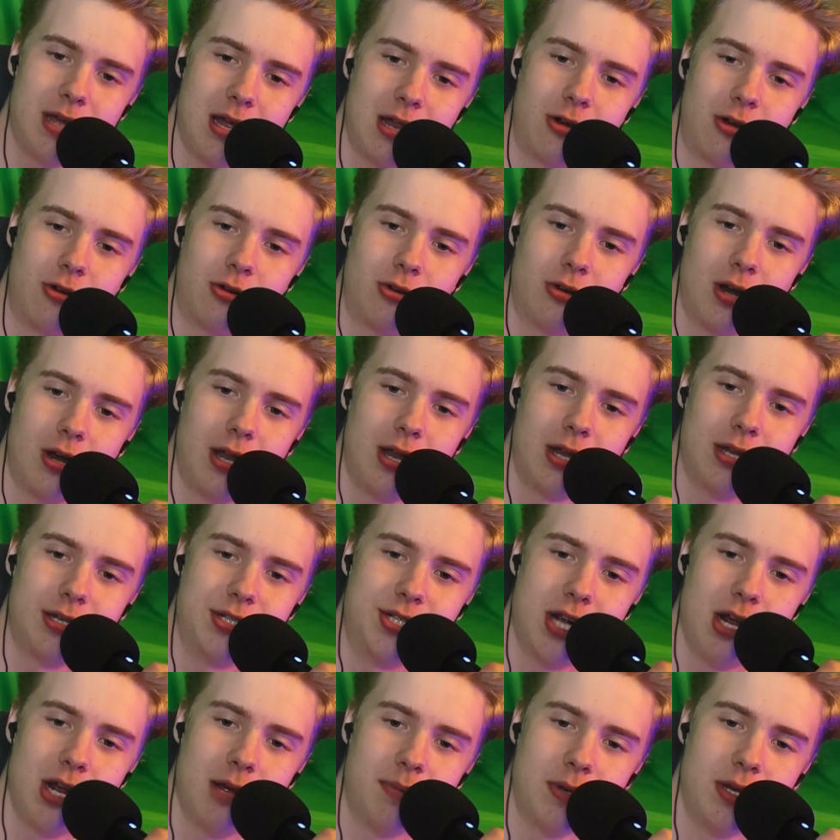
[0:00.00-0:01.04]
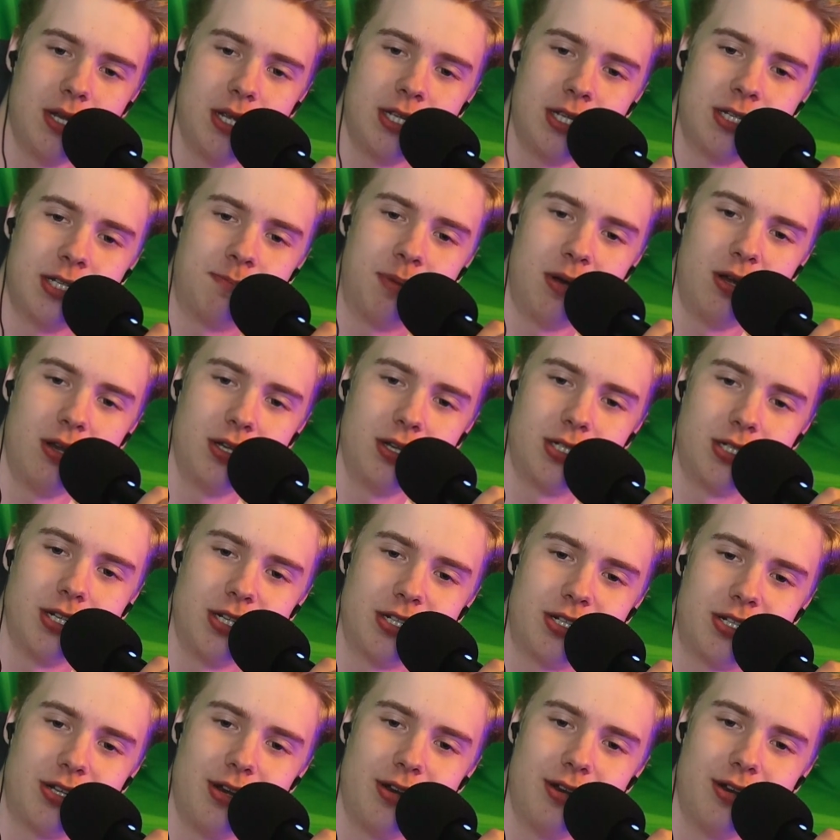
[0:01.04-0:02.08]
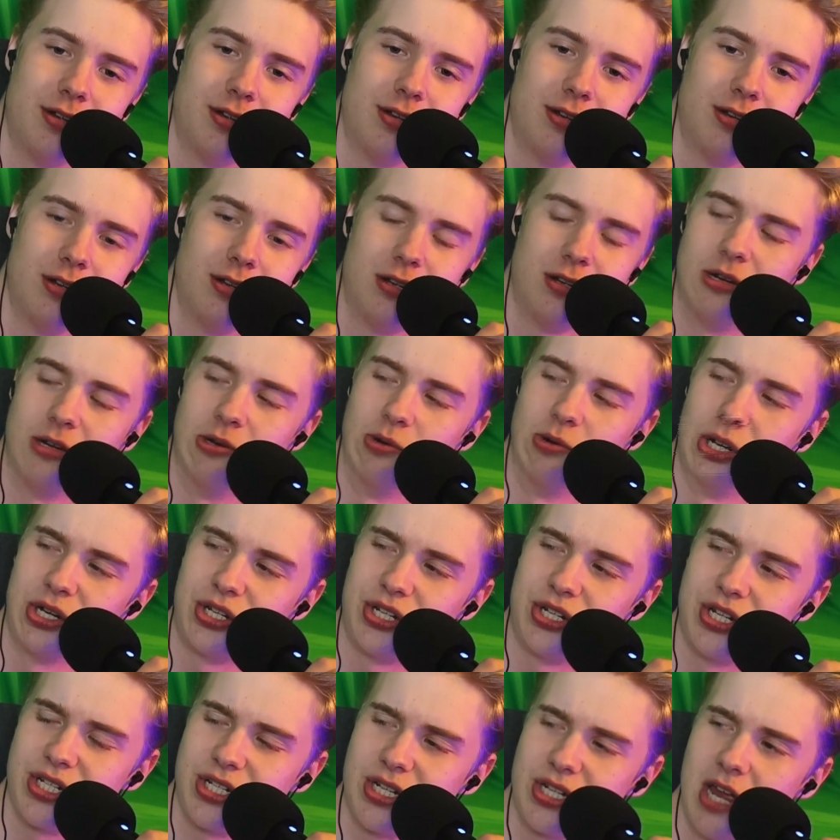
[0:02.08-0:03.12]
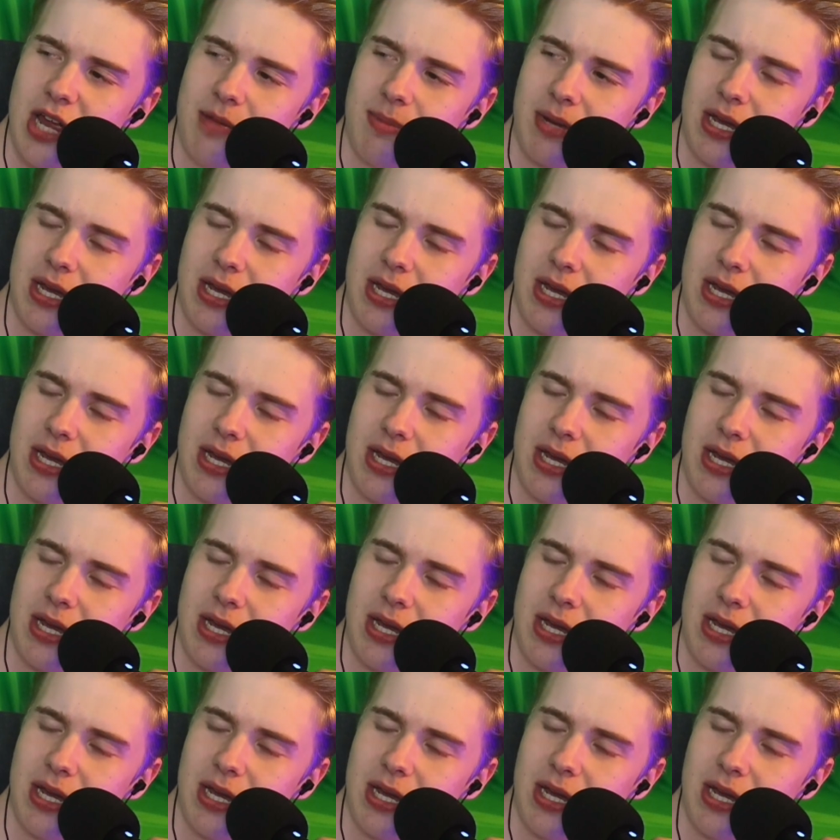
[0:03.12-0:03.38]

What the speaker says: that crying Japanese politician? What's his name